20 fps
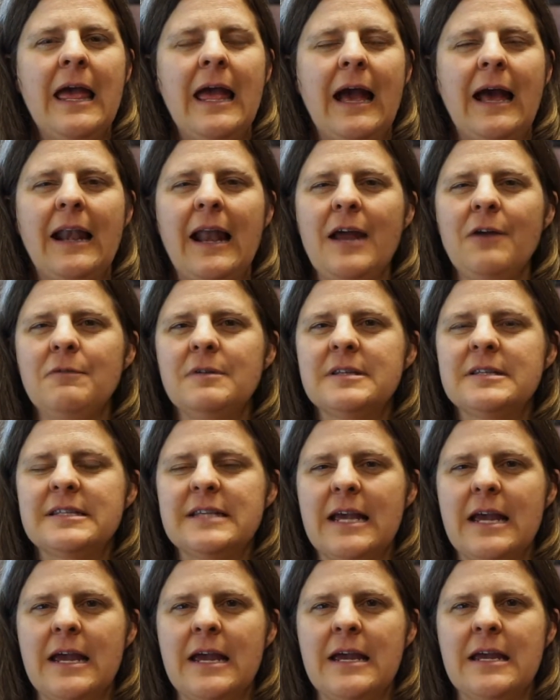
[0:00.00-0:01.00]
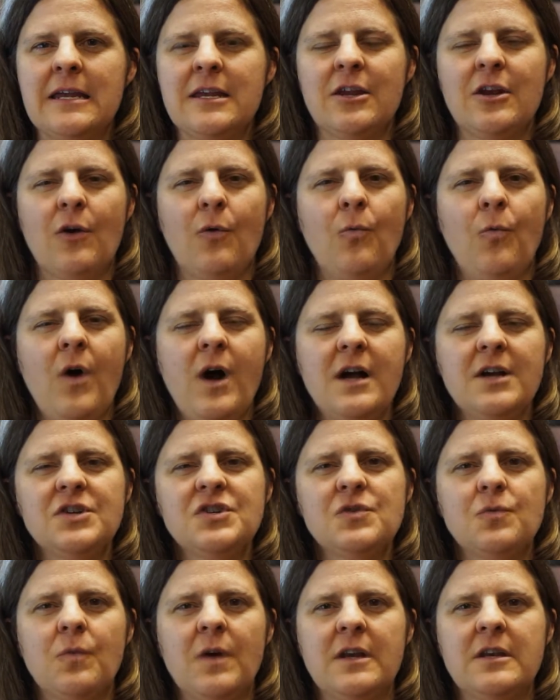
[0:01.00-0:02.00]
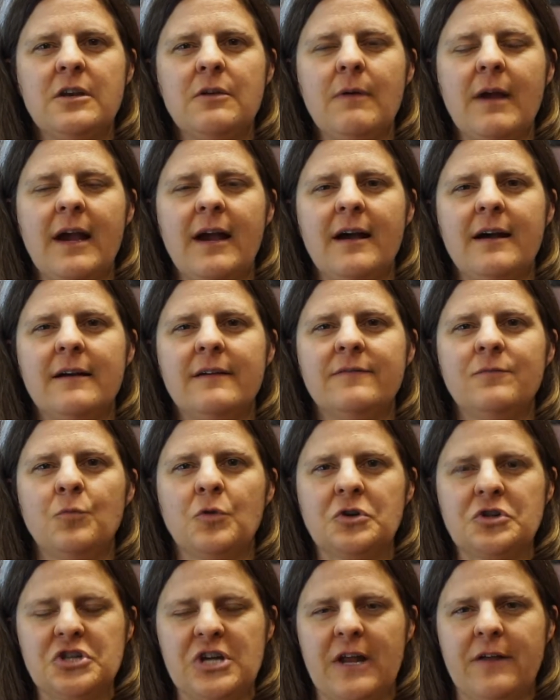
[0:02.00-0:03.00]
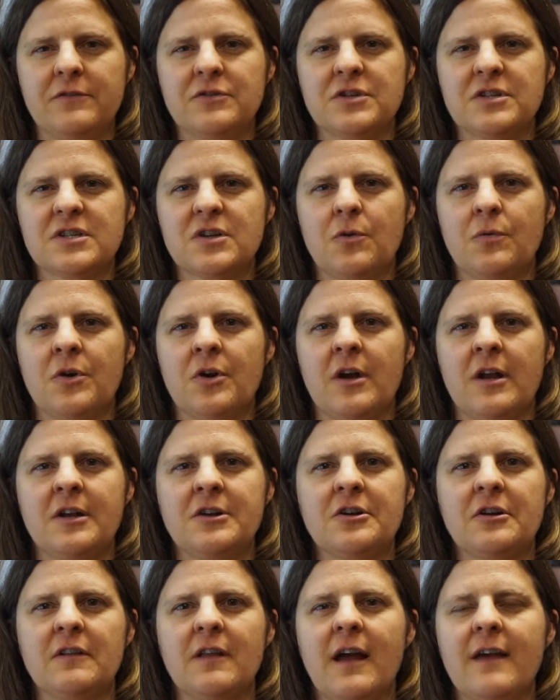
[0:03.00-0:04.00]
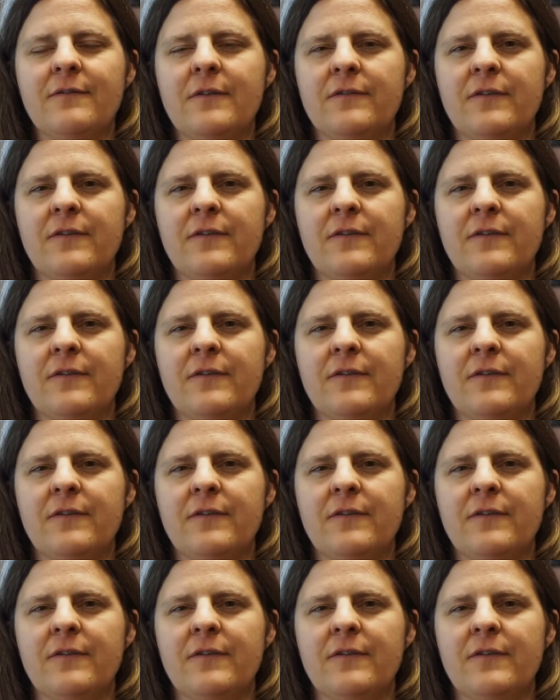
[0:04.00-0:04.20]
And I would say, watch when you have more challenges going on in your life.